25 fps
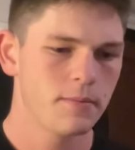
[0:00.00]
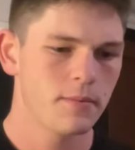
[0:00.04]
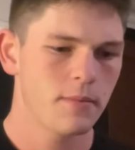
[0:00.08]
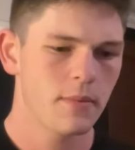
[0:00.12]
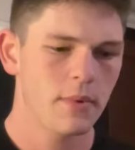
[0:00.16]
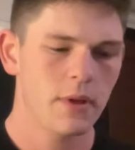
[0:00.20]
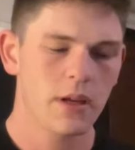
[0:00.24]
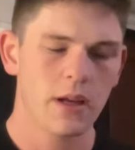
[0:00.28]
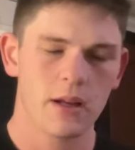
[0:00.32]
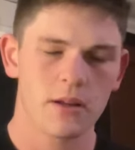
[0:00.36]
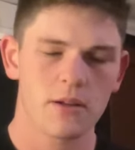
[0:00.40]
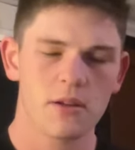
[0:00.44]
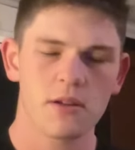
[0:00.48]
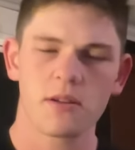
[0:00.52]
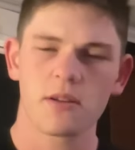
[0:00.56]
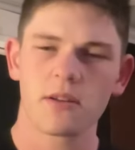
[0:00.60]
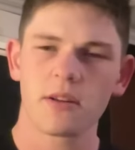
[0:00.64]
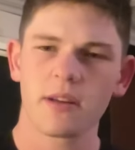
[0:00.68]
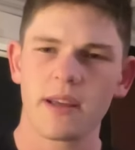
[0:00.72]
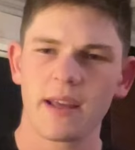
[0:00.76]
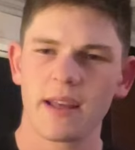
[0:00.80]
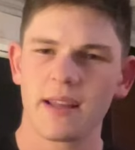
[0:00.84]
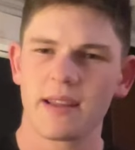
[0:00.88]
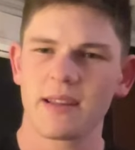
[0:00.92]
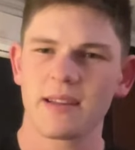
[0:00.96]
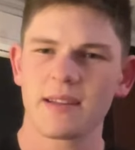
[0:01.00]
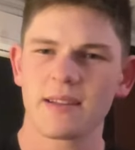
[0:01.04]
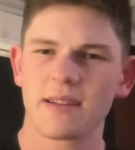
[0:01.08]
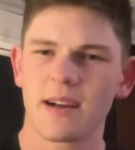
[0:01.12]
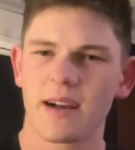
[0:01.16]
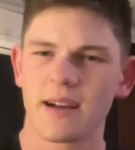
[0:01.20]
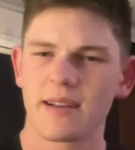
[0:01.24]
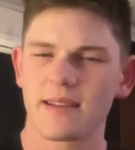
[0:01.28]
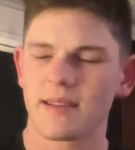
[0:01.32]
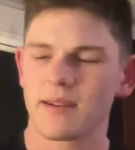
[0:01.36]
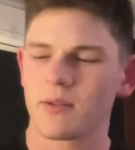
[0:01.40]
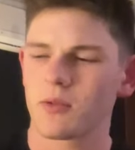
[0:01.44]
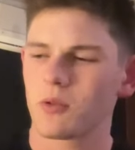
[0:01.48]
yeah, just looking at these
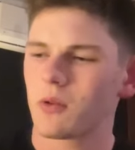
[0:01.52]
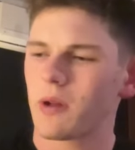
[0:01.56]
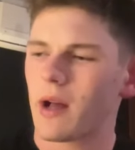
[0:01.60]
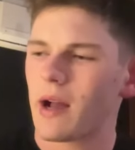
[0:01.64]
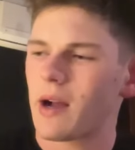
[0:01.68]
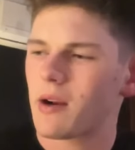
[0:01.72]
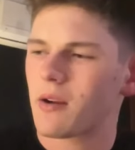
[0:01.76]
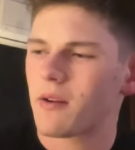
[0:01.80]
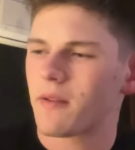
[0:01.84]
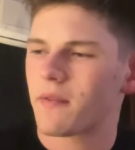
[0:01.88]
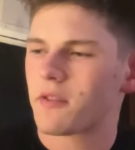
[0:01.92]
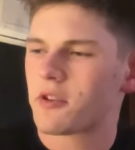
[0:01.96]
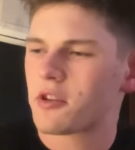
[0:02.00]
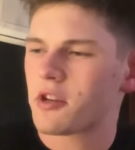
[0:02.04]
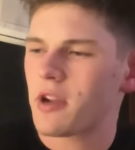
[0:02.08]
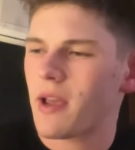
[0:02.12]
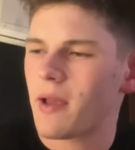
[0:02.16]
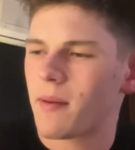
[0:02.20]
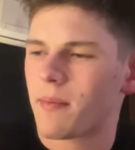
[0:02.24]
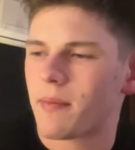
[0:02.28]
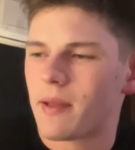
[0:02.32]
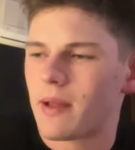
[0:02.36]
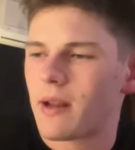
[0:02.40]
guys, they're all out of shape.